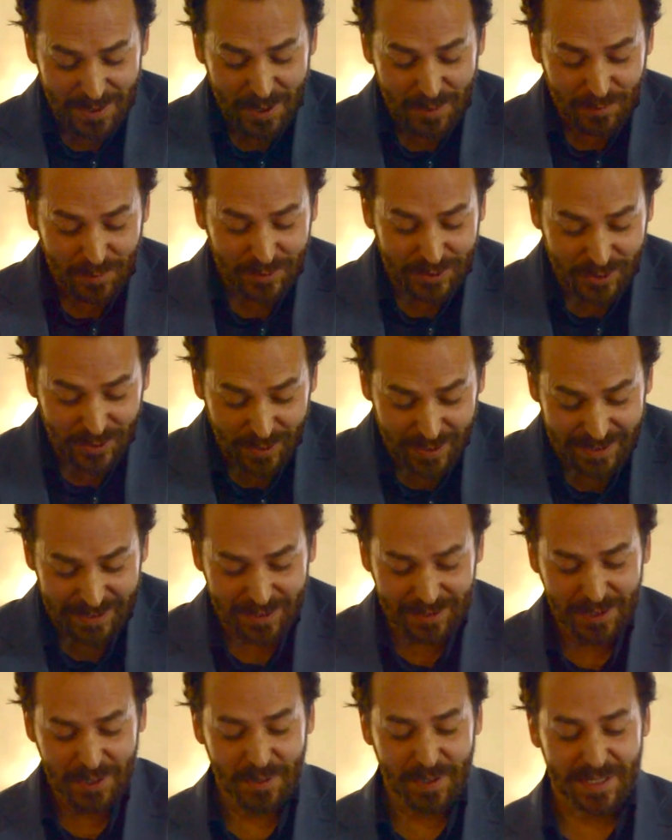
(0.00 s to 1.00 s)
Returning to
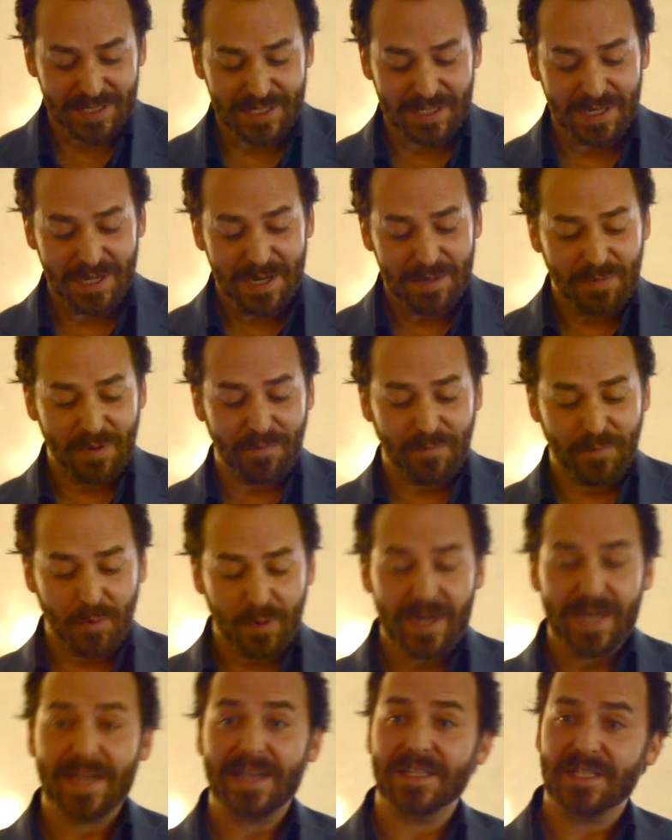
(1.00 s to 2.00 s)
Lewis, before
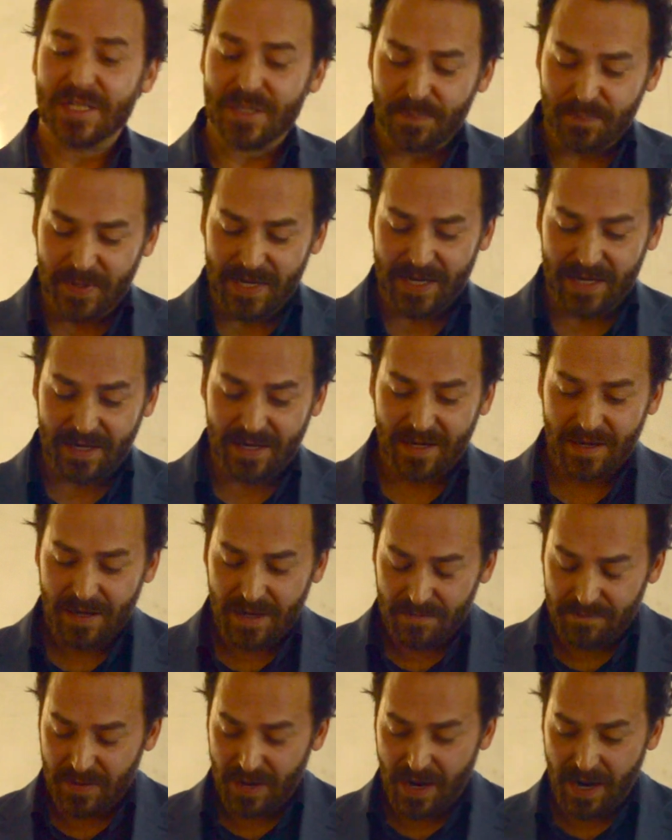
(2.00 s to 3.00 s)
he can speak
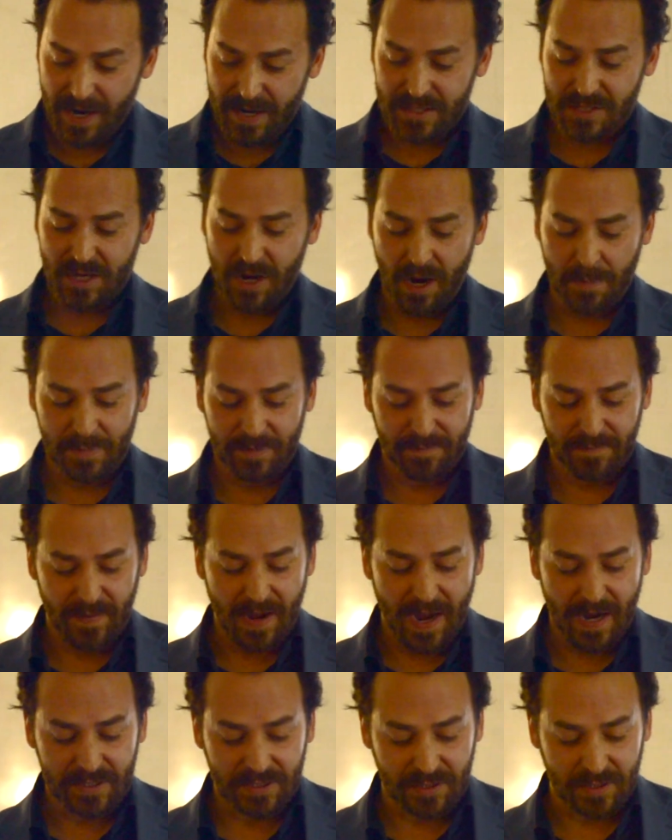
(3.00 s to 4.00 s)
of the highest common
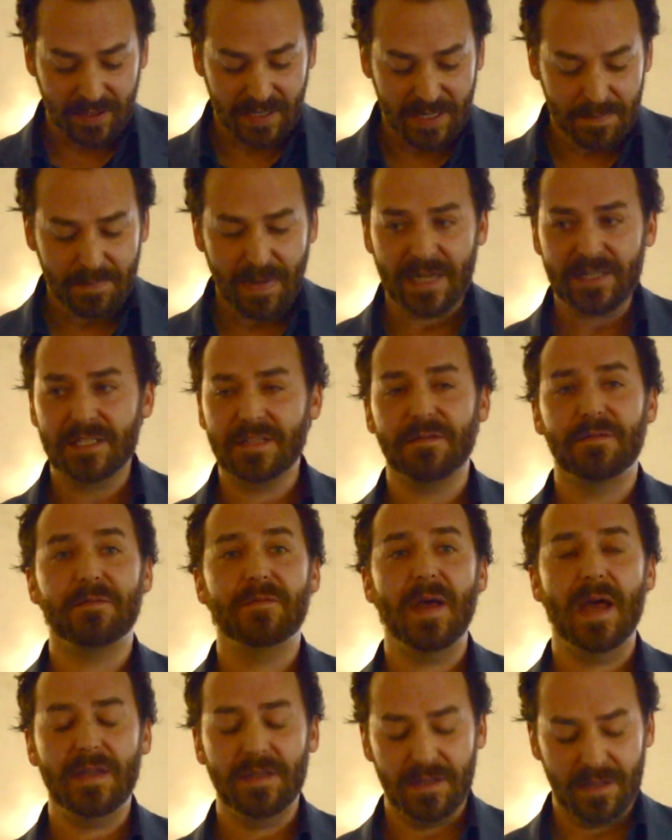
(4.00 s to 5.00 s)
factor, he must
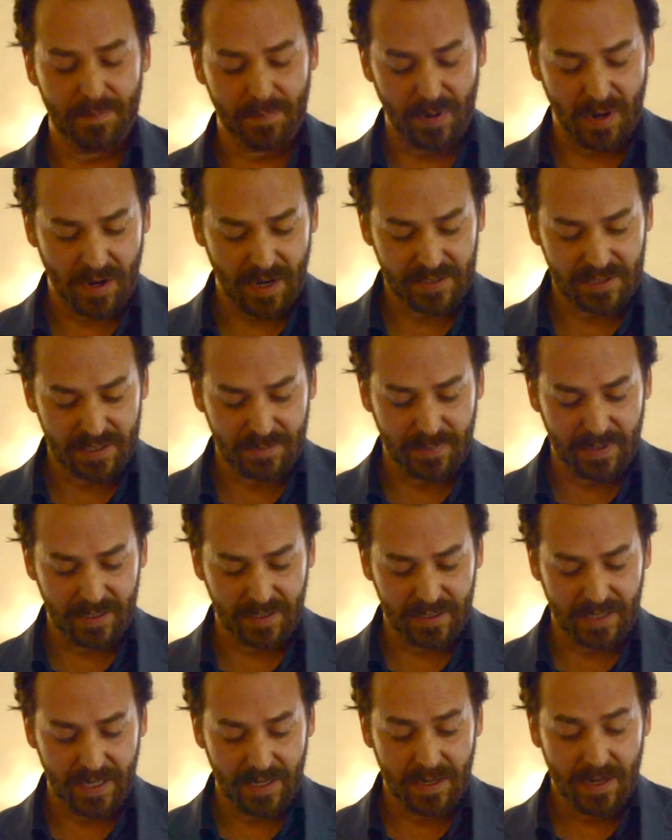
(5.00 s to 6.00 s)
defend the
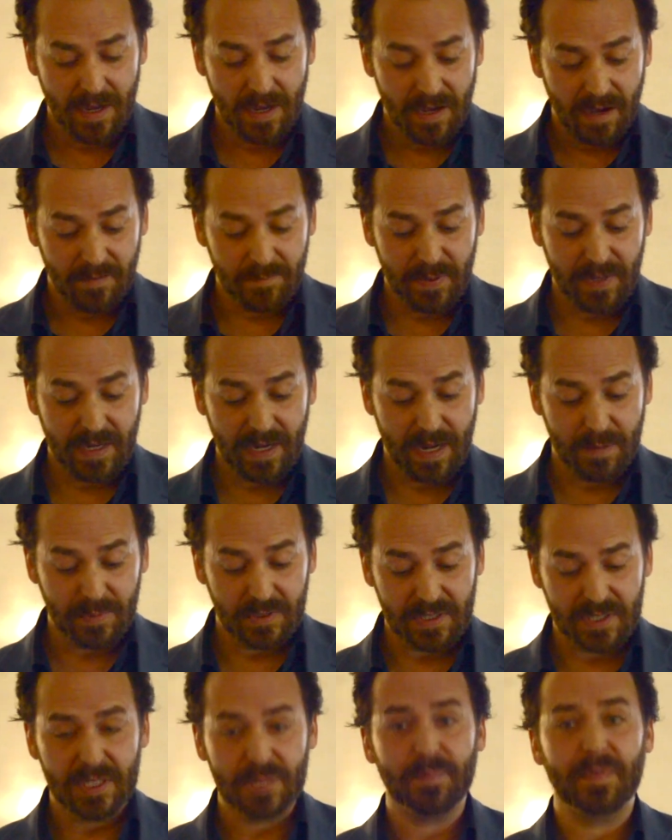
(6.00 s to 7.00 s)
possibility of being able
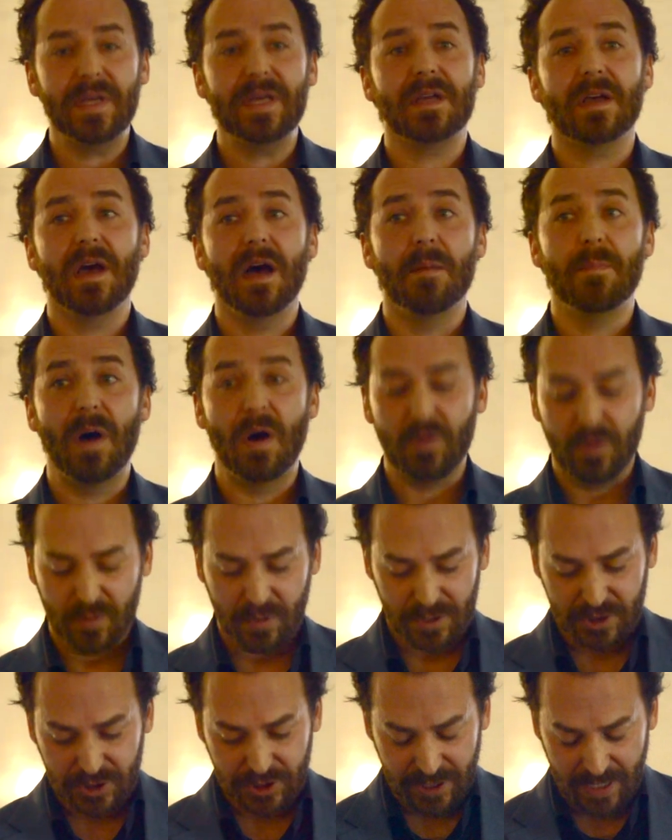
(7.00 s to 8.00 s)
to speak about
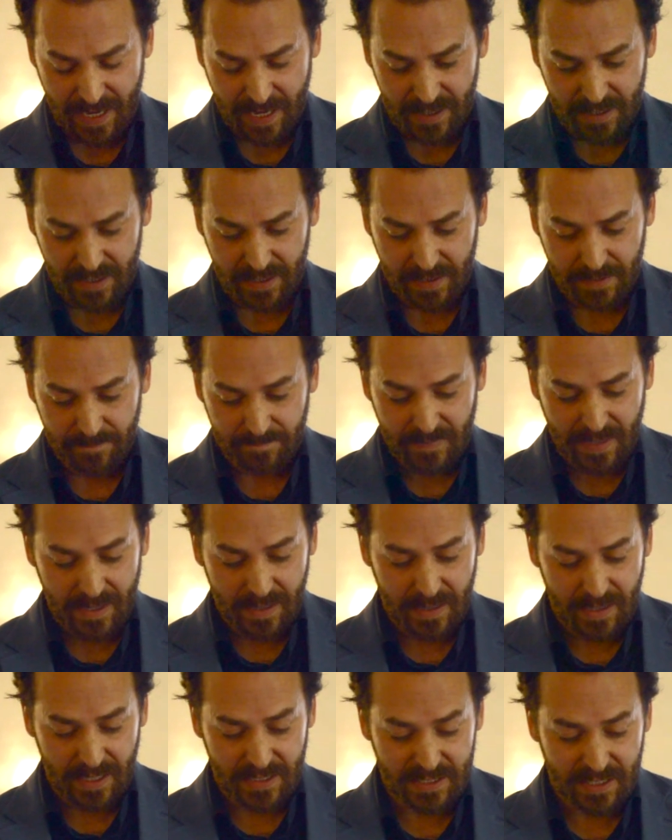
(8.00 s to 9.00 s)
Christianity,
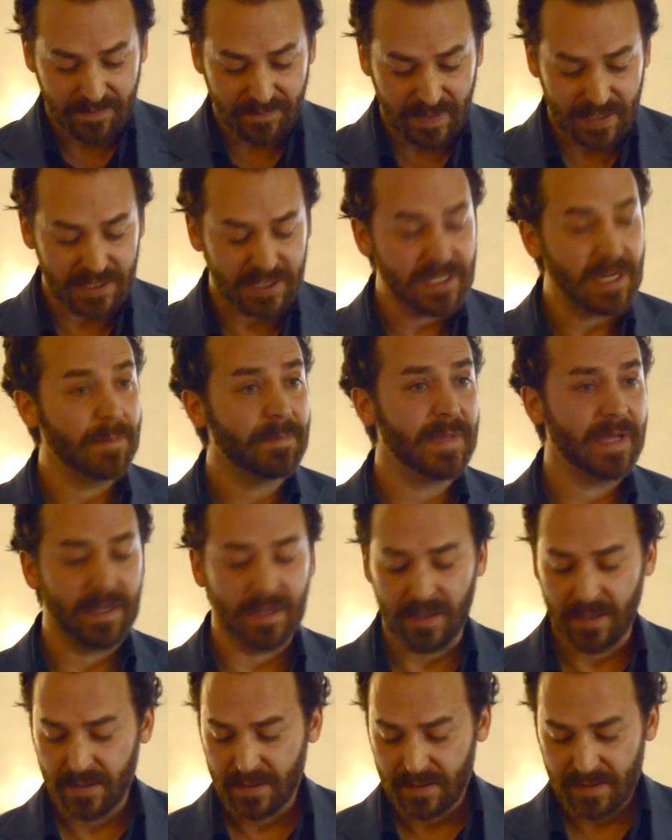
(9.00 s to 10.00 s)
as if it is something
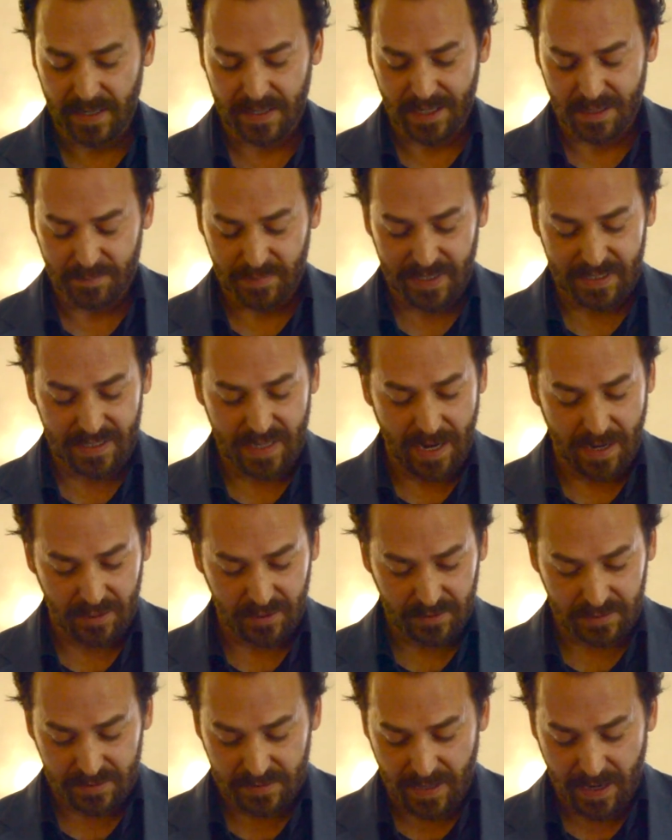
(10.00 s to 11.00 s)
that can be
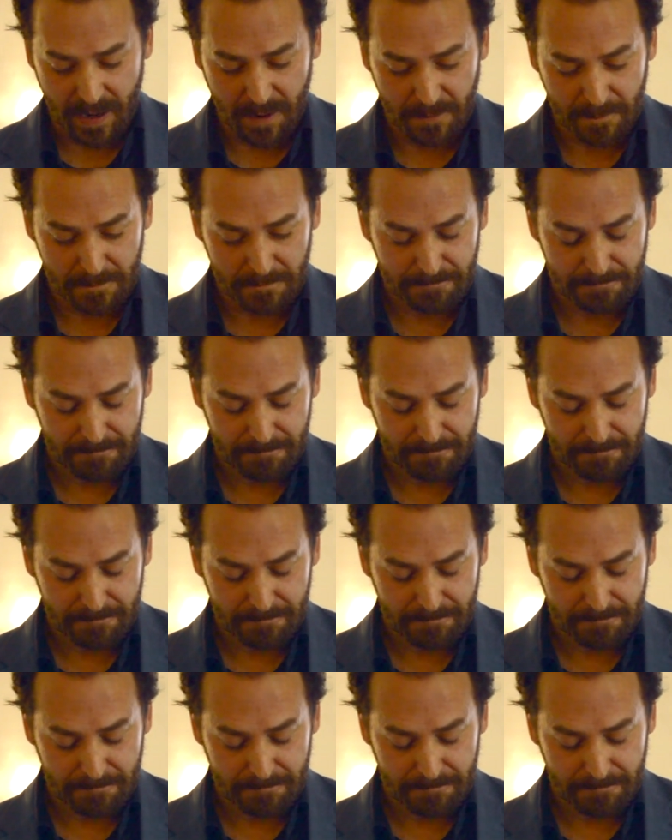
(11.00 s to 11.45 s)
nailed down.